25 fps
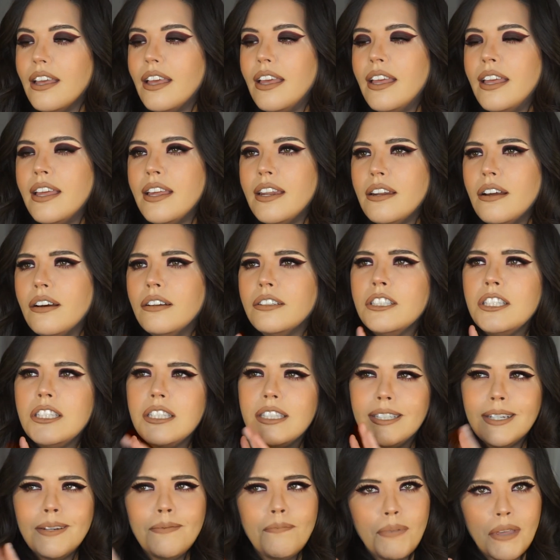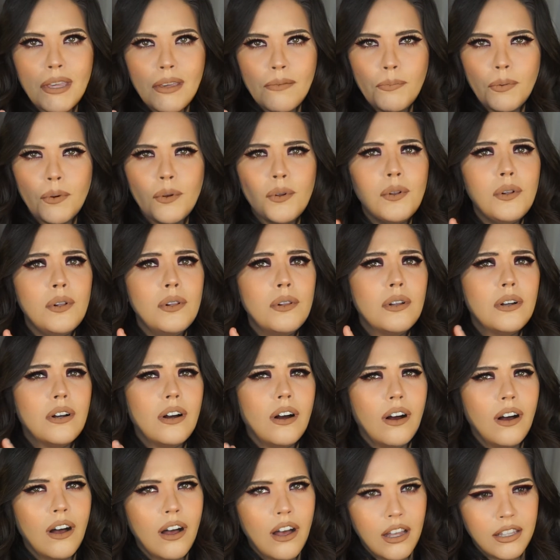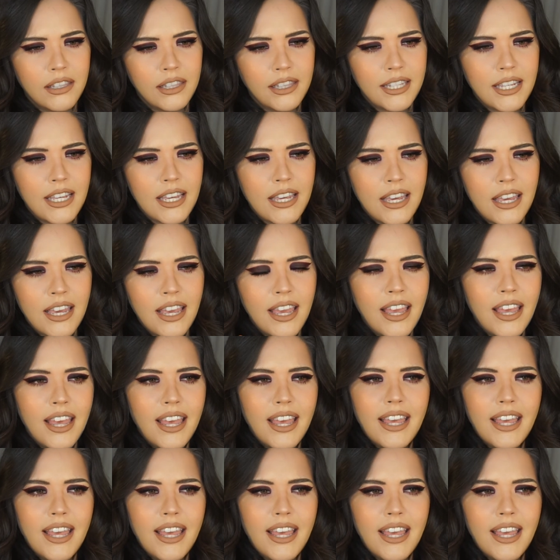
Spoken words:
And on some people, oddly,